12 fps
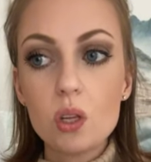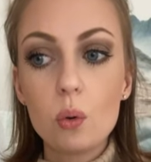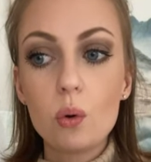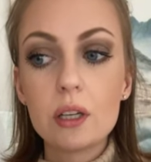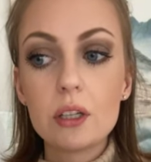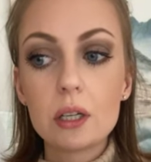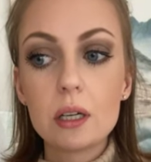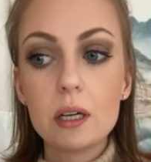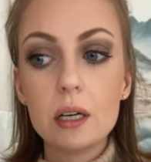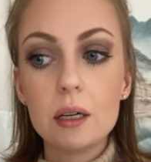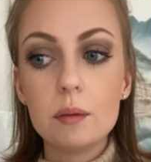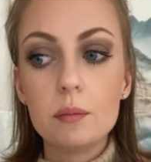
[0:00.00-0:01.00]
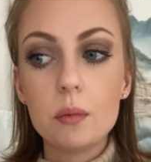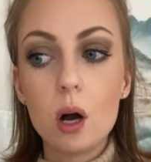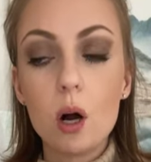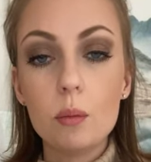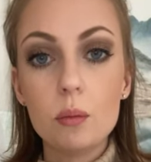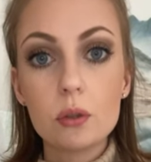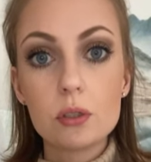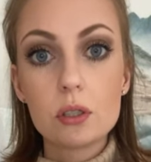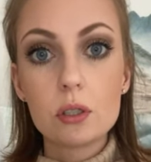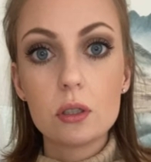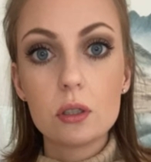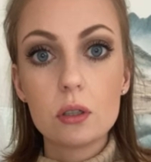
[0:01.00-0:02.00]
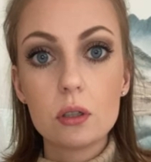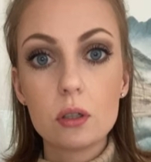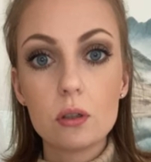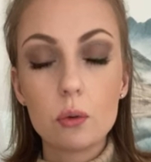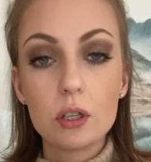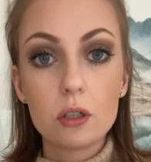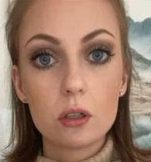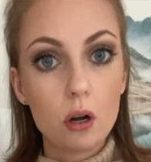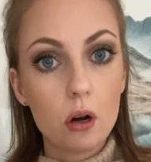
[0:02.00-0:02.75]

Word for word: when you're um, almost when you're